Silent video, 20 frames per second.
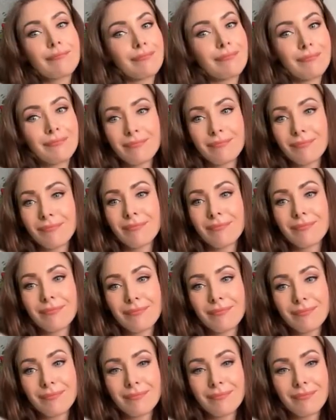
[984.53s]

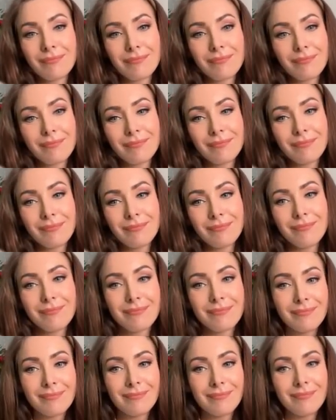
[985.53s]

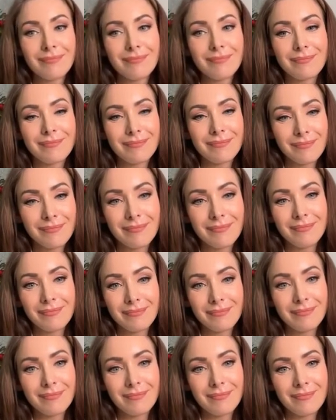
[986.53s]

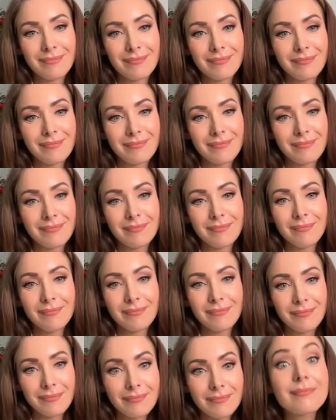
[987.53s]

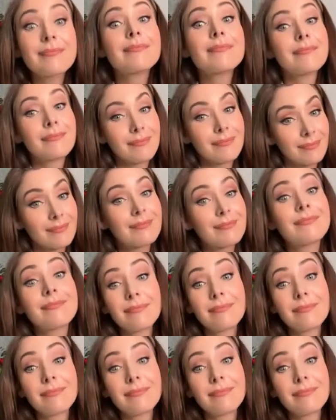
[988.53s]
(silent)